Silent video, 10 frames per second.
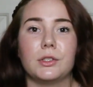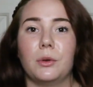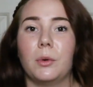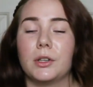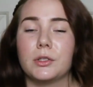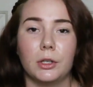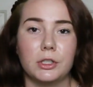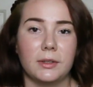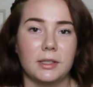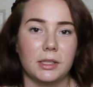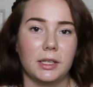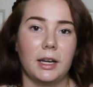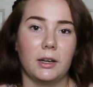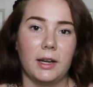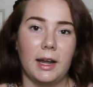So you want to start doing
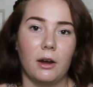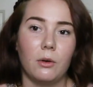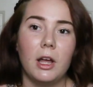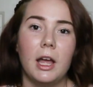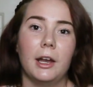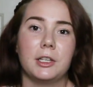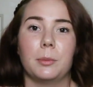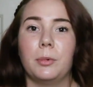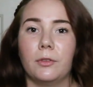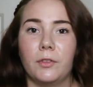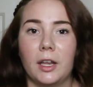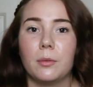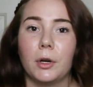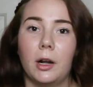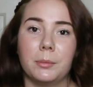skincare now to
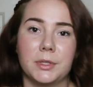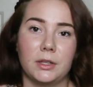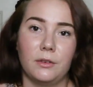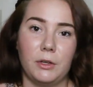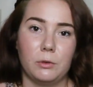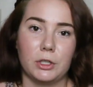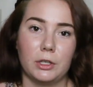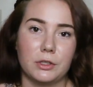prevent problems in the future.